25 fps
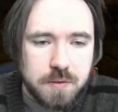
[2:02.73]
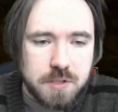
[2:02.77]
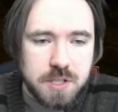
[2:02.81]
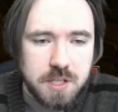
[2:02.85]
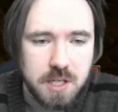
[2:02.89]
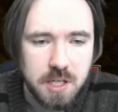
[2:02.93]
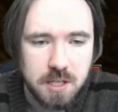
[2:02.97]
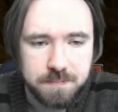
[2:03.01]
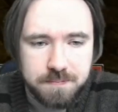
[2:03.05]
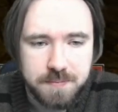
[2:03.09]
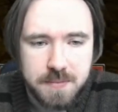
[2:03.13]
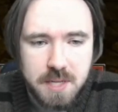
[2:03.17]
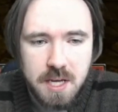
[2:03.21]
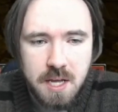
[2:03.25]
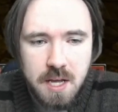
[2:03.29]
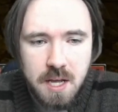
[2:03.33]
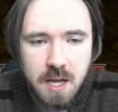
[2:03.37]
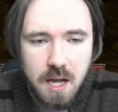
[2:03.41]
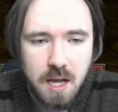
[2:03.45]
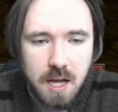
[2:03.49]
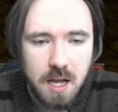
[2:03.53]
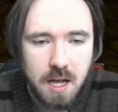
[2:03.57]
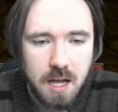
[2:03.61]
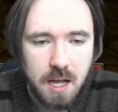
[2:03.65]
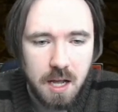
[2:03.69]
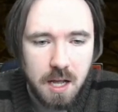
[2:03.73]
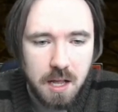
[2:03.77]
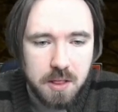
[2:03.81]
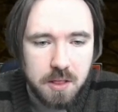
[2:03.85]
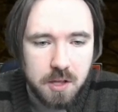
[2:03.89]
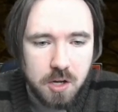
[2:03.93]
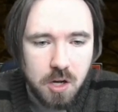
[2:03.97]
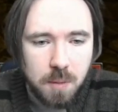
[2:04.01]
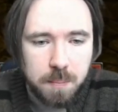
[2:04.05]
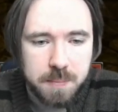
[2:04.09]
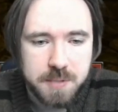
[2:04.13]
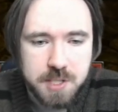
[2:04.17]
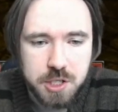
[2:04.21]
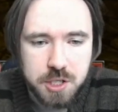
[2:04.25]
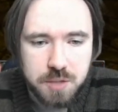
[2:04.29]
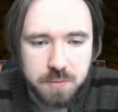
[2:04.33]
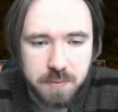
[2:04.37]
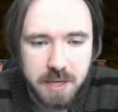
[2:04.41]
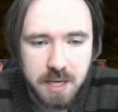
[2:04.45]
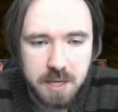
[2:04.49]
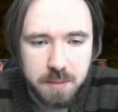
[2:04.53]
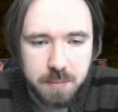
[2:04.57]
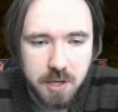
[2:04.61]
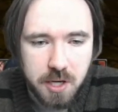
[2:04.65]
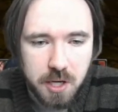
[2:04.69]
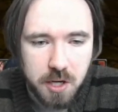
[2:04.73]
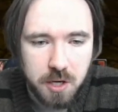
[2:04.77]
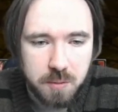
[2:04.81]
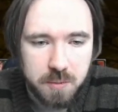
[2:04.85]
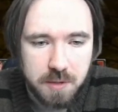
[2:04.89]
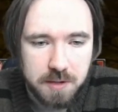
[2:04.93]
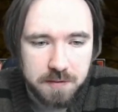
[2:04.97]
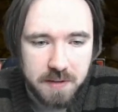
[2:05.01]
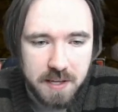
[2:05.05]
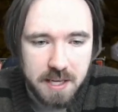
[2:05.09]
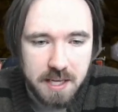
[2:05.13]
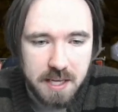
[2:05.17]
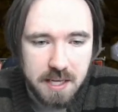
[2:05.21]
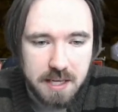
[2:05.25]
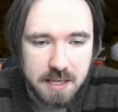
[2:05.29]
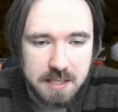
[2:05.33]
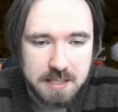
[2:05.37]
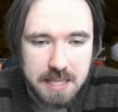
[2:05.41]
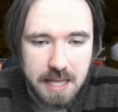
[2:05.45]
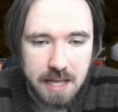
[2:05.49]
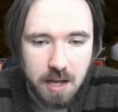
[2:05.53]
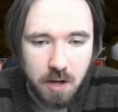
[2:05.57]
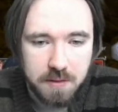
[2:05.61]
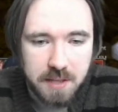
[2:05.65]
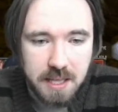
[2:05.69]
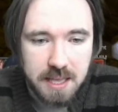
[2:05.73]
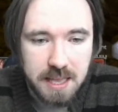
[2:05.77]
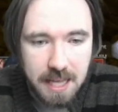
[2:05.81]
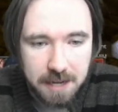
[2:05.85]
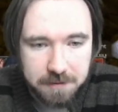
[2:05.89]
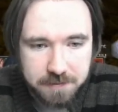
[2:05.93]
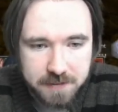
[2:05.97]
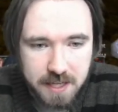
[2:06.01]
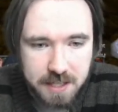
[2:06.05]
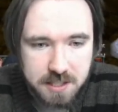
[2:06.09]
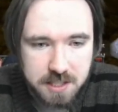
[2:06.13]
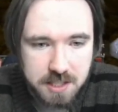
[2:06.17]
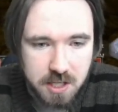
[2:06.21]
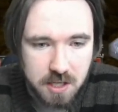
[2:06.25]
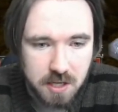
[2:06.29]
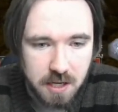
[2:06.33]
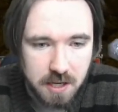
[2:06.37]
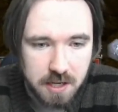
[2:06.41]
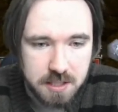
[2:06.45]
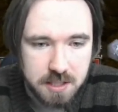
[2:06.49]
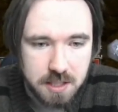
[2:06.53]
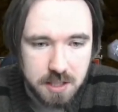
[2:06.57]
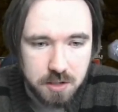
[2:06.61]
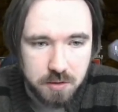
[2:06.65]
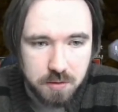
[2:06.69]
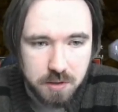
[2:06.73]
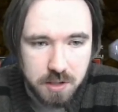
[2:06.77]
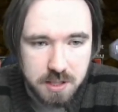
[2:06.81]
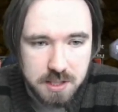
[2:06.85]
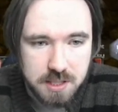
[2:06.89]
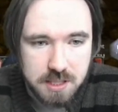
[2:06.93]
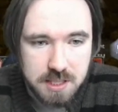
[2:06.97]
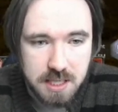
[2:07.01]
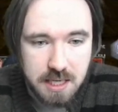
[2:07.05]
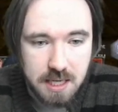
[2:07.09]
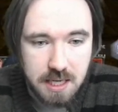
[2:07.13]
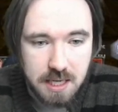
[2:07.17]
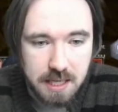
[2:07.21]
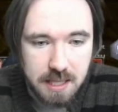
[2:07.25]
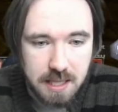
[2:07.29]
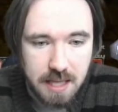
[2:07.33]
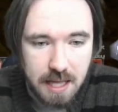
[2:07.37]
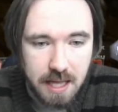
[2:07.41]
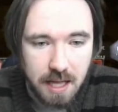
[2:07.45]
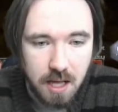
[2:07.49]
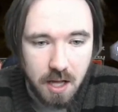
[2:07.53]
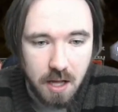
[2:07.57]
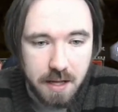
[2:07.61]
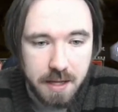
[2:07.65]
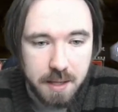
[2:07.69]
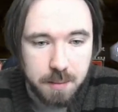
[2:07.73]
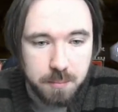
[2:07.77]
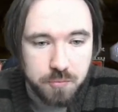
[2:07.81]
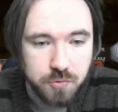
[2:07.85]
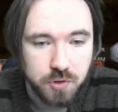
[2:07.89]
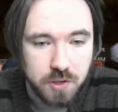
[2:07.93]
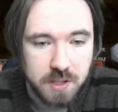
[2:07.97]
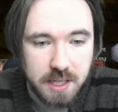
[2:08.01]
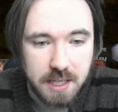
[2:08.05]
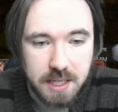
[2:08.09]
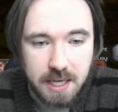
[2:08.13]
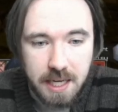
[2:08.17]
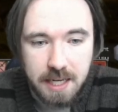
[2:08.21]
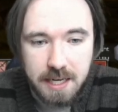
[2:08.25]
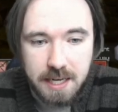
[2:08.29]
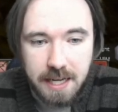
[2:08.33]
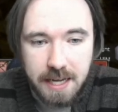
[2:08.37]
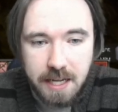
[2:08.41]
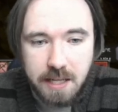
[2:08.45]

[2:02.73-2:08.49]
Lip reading: know. The composition here we're going with is that on the left-hand side you can see that I am running an